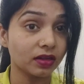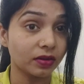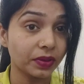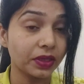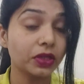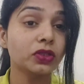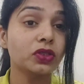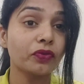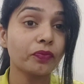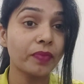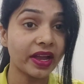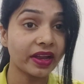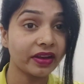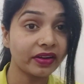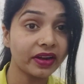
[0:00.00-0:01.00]
because of
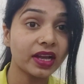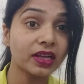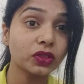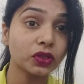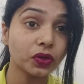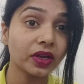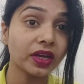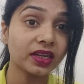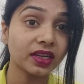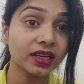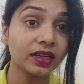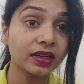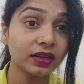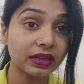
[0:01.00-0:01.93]
pancreas you get an